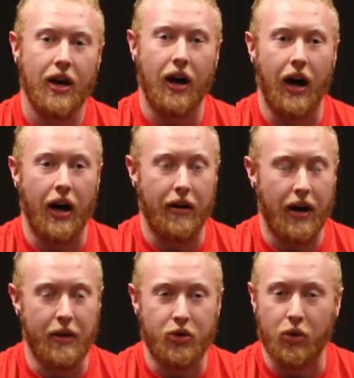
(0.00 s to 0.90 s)

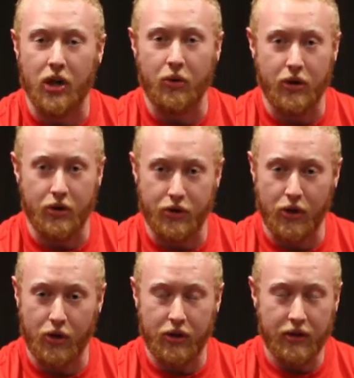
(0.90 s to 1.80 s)
I'm 21 years
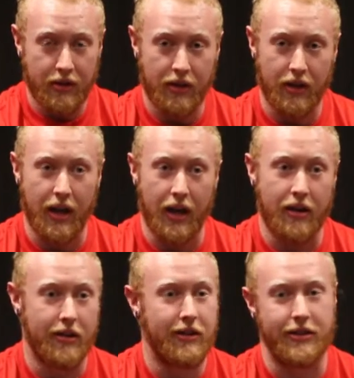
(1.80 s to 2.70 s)
old,
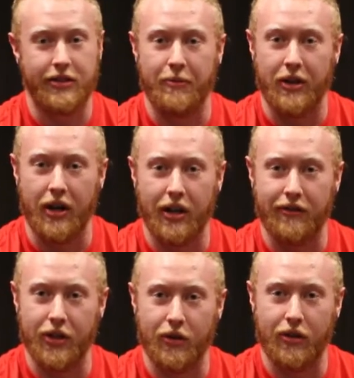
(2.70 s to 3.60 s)
and it's something I
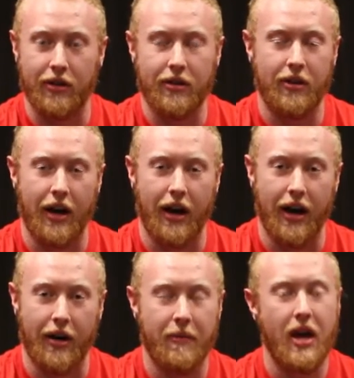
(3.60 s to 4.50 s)
love doing.
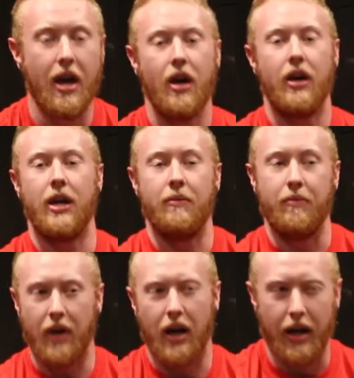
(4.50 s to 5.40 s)

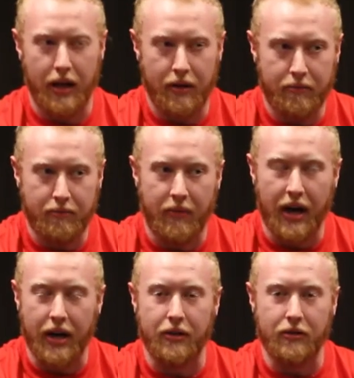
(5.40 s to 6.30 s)
In
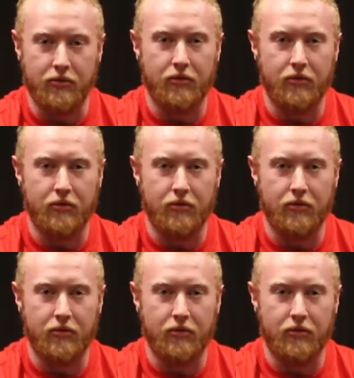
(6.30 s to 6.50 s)
my